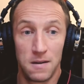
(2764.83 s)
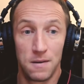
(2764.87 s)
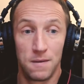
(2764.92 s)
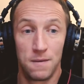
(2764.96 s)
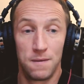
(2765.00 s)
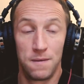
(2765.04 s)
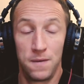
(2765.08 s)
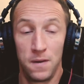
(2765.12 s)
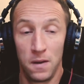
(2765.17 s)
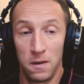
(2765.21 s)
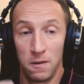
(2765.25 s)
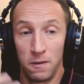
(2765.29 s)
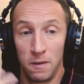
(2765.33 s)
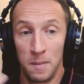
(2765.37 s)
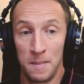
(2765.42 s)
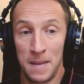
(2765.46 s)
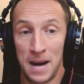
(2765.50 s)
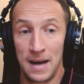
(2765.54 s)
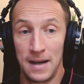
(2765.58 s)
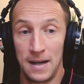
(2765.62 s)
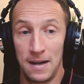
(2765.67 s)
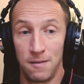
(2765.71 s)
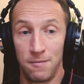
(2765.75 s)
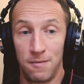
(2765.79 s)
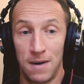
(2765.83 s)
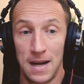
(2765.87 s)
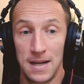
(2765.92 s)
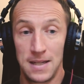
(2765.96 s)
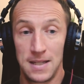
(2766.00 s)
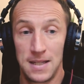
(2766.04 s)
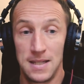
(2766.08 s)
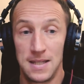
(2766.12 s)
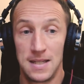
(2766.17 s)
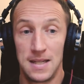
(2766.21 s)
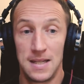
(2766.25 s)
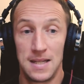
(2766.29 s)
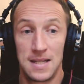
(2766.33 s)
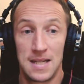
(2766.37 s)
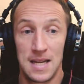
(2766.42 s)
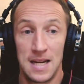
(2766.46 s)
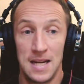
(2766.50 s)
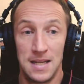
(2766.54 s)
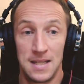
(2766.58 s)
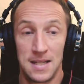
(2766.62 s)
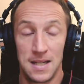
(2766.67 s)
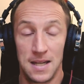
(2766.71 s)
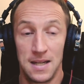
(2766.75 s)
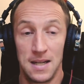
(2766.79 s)
for the remaining races of the
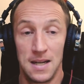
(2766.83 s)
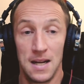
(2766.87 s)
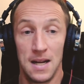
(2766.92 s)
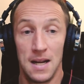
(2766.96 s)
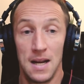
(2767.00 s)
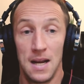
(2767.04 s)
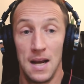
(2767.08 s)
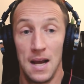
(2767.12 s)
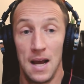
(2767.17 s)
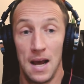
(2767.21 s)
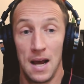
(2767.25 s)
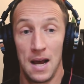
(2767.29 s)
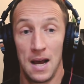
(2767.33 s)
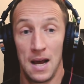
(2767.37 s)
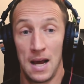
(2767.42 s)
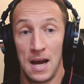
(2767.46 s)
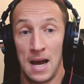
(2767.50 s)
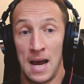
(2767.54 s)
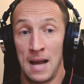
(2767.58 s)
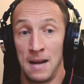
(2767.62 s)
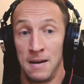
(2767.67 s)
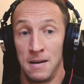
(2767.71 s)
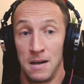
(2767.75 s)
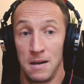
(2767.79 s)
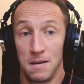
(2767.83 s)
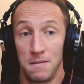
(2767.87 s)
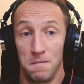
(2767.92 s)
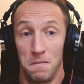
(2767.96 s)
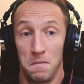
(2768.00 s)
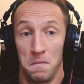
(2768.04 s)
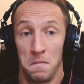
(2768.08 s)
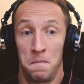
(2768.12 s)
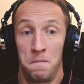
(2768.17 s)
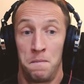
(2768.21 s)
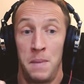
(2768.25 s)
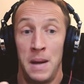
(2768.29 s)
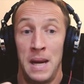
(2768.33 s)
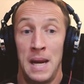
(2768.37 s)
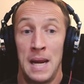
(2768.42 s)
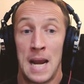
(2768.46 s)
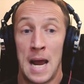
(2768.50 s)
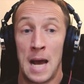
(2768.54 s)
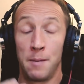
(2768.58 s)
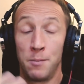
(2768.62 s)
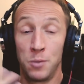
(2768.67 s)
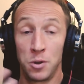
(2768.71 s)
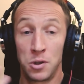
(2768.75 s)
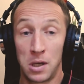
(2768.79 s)
season, and being
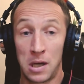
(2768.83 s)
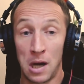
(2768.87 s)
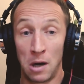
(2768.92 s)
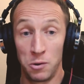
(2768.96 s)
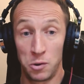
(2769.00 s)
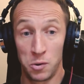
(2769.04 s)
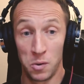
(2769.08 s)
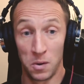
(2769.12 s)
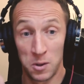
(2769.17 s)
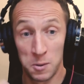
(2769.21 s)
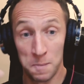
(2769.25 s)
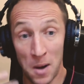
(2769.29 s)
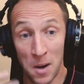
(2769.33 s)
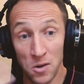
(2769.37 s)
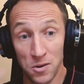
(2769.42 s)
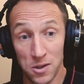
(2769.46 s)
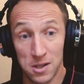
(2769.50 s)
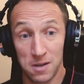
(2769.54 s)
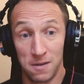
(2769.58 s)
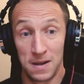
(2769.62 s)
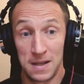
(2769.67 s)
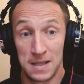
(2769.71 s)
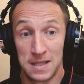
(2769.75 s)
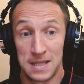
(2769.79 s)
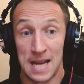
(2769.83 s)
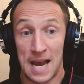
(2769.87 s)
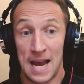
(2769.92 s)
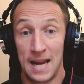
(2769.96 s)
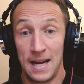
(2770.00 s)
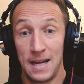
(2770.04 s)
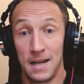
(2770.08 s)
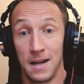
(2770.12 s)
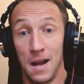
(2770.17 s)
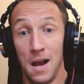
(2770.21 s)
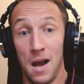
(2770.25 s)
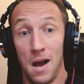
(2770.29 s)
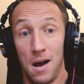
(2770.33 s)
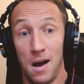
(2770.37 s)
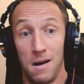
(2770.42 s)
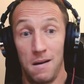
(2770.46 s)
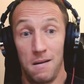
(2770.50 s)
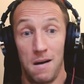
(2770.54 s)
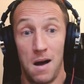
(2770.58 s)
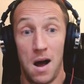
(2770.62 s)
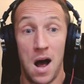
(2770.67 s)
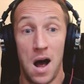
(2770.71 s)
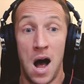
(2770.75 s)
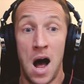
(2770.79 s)
able to go to a sponsor and say,
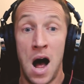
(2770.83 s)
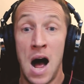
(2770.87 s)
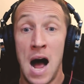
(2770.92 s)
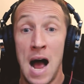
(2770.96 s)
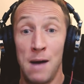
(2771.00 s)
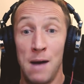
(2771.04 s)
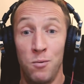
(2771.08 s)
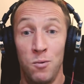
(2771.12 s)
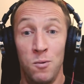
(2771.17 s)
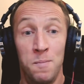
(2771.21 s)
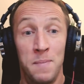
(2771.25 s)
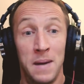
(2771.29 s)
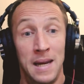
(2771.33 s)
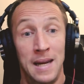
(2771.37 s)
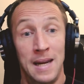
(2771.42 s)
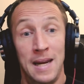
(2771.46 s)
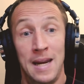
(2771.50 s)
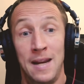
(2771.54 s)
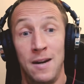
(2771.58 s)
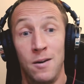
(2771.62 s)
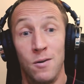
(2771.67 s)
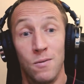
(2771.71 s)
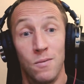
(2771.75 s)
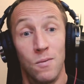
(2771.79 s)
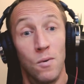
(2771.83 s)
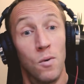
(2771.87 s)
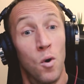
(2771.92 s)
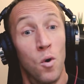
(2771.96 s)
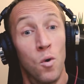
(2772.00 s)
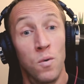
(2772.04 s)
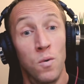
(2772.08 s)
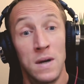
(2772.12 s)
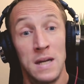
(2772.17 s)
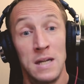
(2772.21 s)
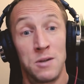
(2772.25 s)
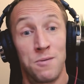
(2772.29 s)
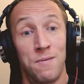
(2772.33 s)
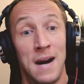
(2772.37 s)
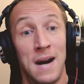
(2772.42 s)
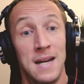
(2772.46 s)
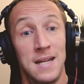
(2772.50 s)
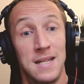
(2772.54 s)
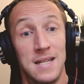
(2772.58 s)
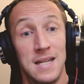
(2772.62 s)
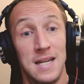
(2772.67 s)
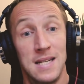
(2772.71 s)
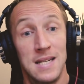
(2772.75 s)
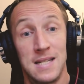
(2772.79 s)
I will be in all these
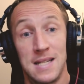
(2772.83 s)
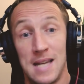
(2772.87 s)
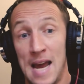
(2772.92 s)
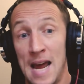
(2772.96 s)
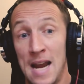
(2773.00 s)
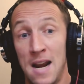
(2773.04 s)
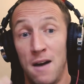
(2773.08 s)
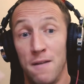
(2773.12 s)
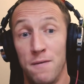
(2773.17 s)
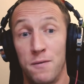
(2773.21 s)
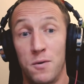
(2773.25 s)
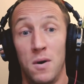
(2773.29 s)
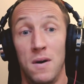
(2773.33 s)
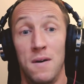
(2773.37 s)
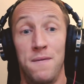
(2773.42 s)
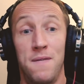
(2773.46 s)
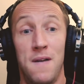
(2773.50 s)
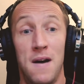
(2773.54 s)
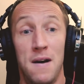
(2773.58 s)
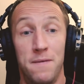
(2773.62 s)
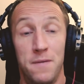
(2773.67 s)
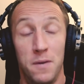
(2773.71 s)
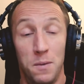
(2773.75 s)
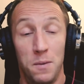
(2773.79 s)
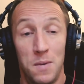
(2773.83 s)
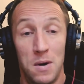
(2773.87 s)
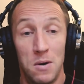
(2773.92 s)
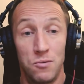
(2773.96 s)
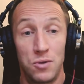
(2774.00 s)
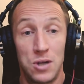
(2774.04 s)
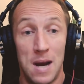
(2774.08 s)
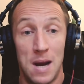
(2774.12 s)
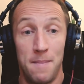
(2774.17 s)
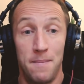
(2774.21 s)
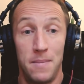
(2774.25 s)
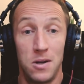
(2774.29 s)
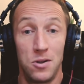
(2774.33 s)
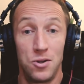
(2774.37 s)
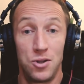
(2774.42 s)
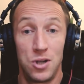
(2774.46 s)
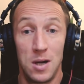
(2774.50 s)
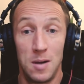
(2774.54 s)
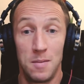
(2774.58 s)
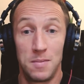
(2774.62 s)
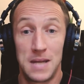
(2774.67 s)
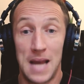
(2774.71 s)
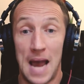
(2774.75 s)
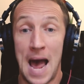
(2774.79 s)
races and I've qualified for the World
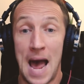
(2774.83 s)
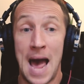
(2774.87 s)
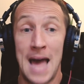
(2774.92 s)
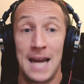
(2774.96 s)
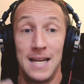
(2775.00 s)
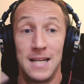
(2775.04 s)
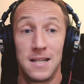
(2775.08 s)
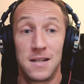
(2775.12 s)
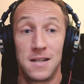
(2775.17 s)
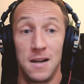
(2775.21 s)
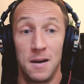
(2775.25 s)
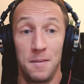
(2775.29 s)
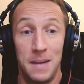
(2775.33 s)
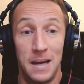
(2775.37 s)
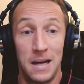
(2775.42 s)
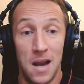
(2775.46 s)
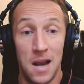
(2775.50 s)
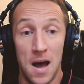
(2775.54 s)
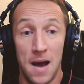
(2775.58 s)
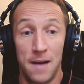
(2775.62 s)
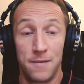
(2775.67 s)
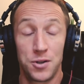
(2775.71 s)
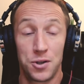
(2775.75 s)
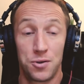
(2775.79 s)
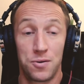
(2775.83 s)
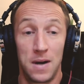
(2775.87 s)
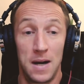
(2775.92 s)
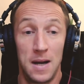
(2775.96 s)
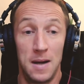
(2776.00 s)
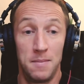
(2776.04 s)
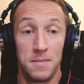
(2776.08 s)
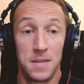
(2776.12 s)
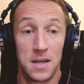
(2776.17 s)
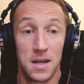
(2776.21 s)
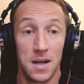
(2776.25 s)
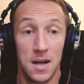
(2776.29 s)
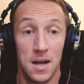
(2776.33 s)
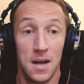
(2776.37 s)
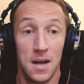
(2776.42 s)
Championships and it's going to be live streamed.